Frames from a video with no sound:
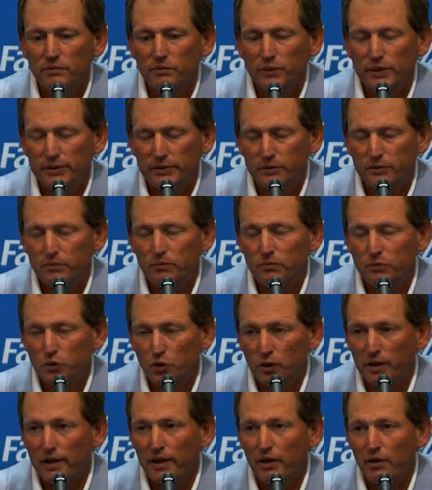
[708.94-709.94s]
we
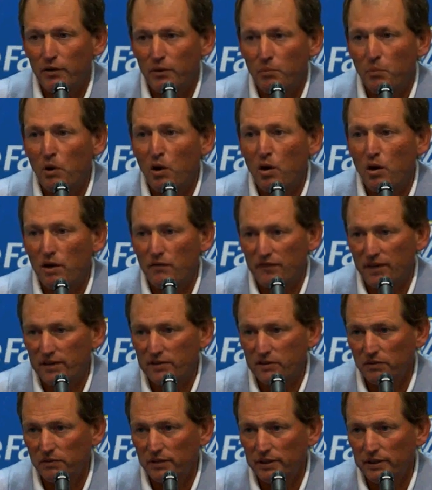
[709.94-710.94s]
took care of the ball
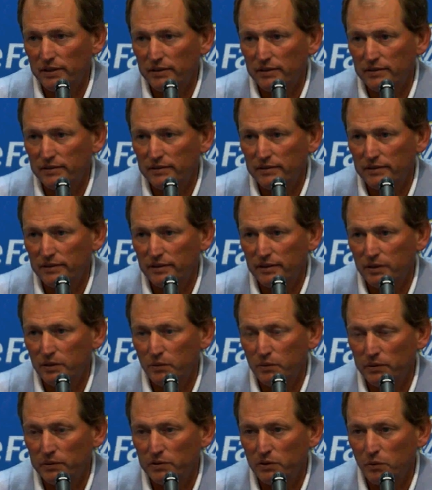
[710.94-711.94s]
offensively. You know,
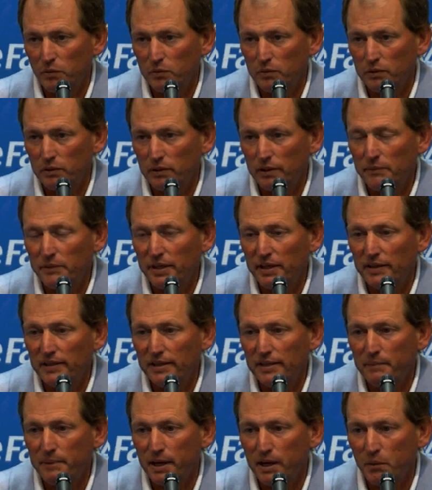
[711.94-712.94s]
we so limited
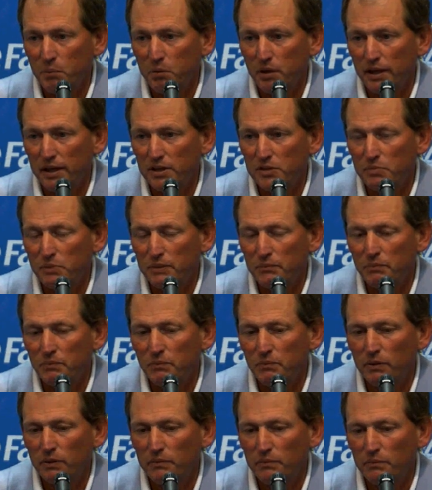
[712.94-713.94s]
the amount of plays.
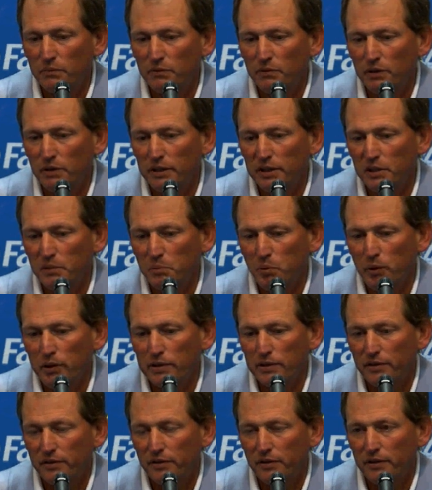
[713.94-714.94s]
But really, you
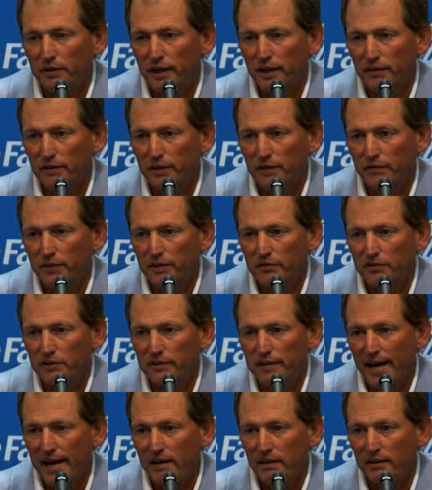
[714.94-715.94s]
point to third down defense
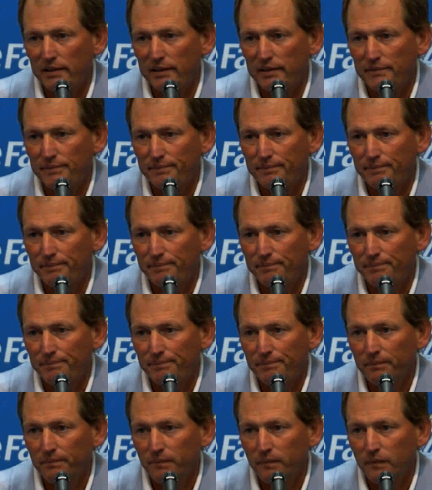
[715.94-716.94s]
and tackling.
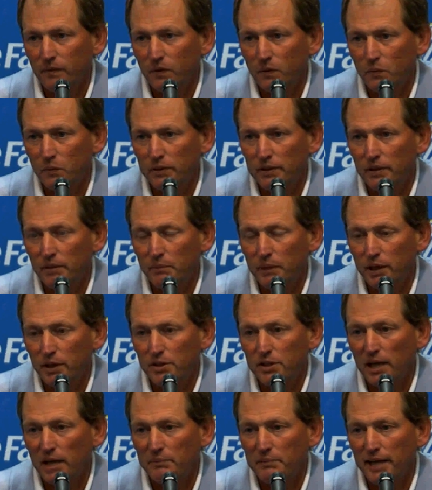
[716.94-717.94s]
We did a better
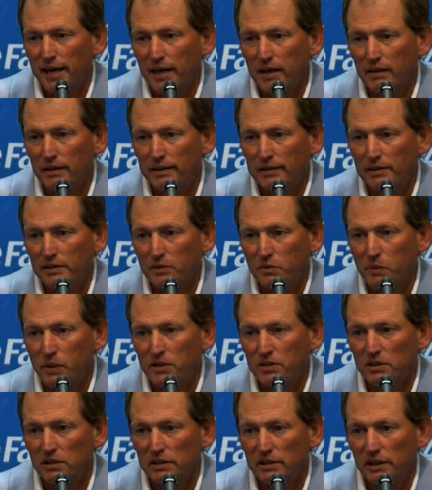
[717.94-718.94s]
job tackling,
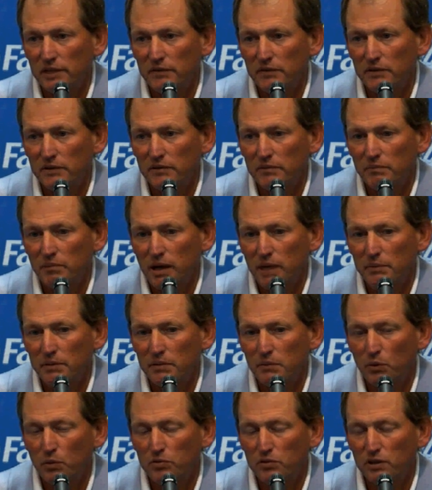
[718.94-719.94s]
especially given probably
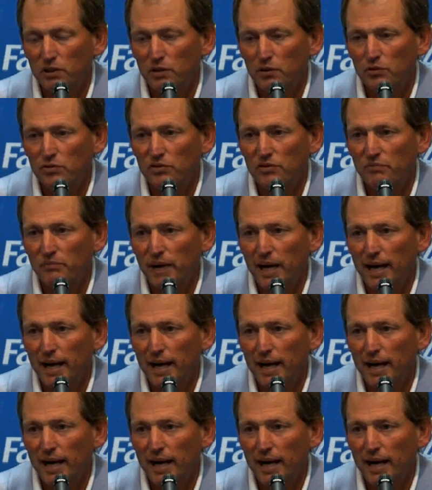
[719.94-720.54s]
the most elusive